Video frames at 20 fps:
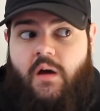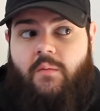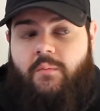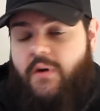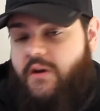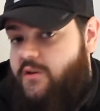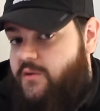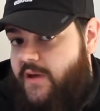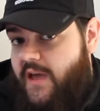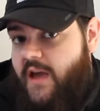
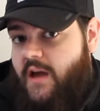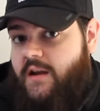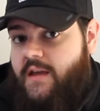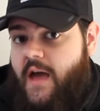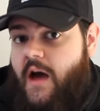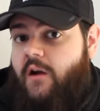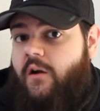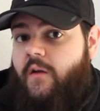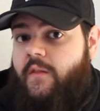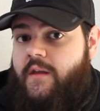but you can
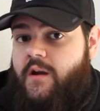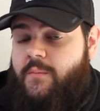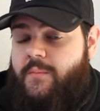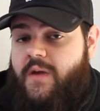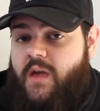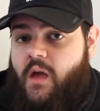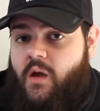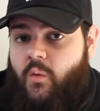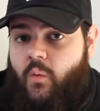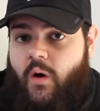count on there
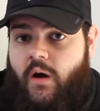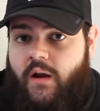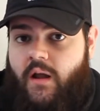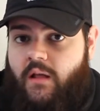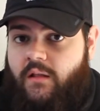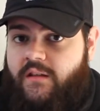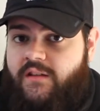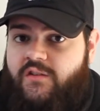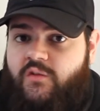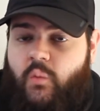being one
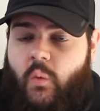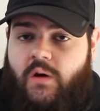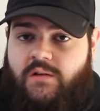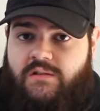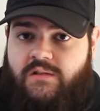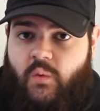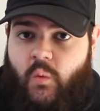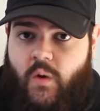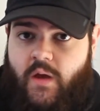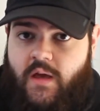at least
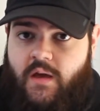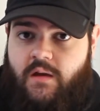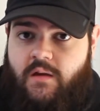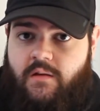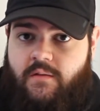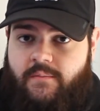once a week.